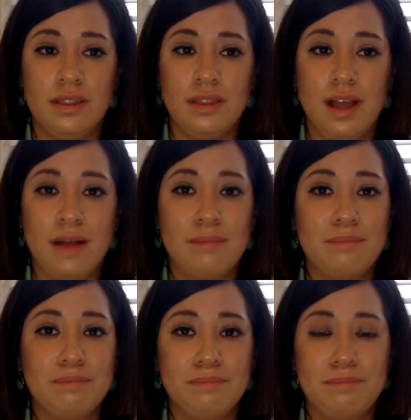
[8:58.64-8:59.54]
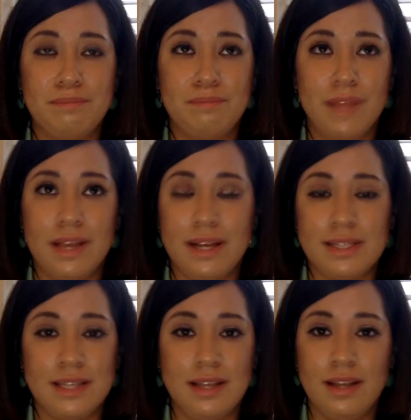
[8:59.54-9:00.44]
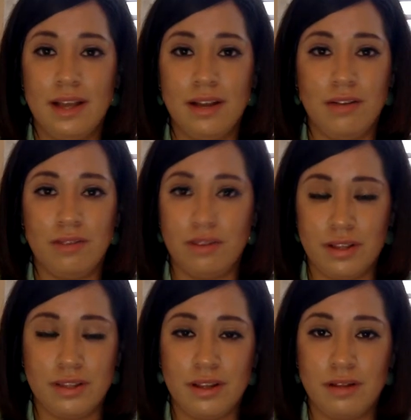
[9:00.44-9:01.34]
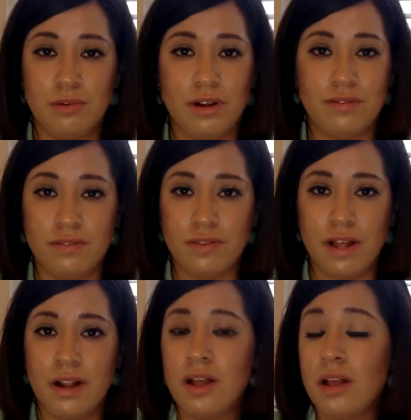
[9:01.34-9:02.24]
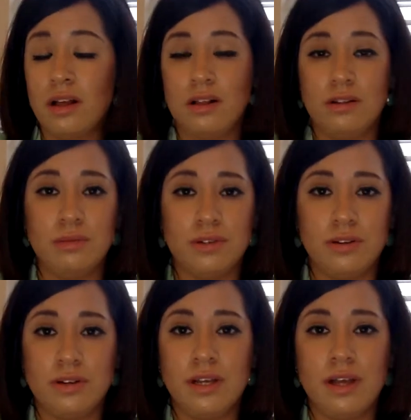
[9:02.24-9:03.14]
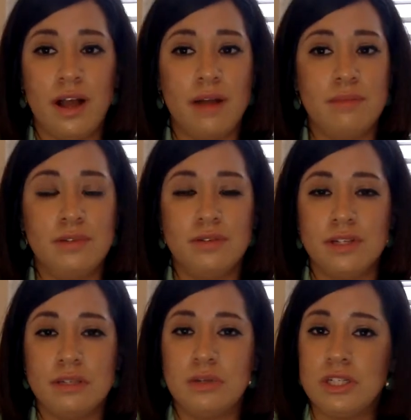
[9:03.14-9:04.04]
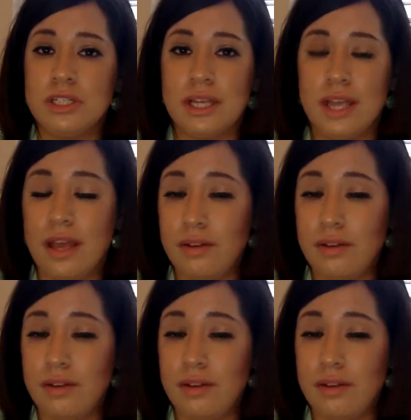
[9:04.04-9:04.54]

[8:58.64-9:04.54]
like I said, I don't regret that. I'm grateful. Global Degree, I'm doing as much as I can